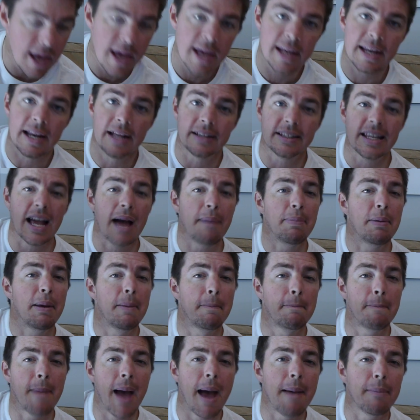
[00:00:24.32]
Now type
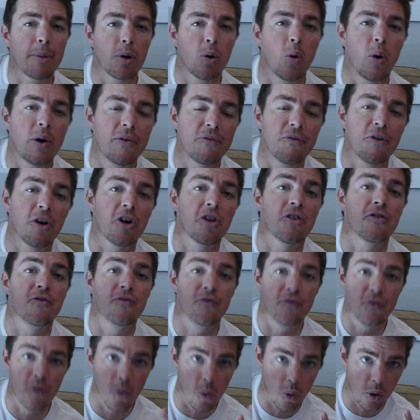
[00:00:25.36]
in Matt McCoy first
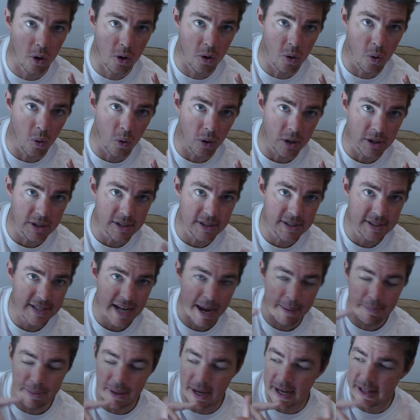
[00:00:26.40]
four chords.
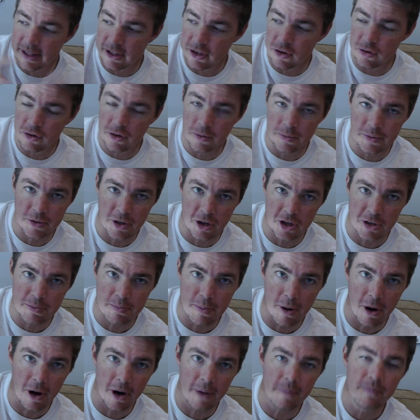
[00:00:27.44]
Type that in the YouTube search
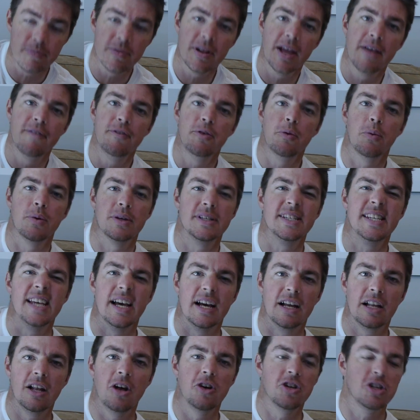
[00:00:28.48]
bar if you want to see a
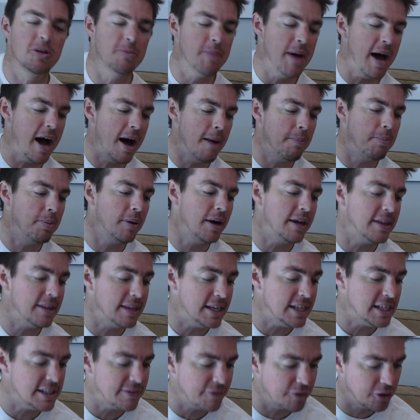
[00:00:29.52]
close-up of how I play
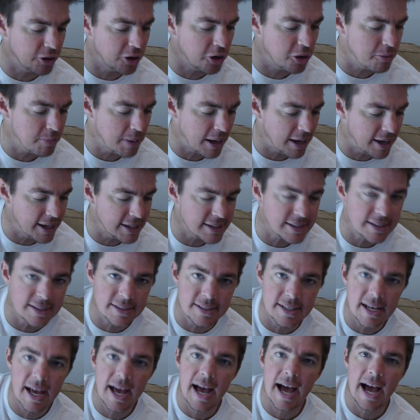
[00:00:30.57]
these if you're new to my
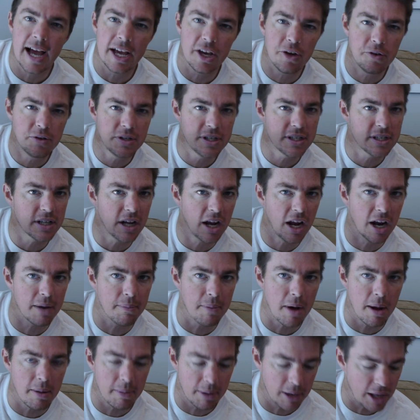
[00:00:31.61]
lessons. I use these on a lot
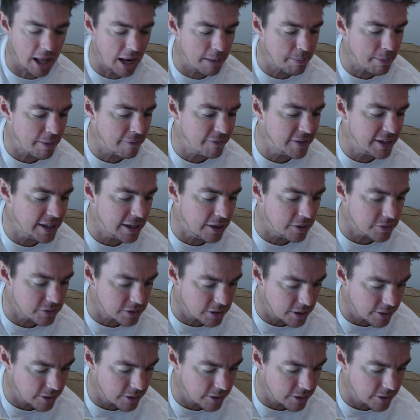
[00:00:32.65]
of, on a lot of my videos.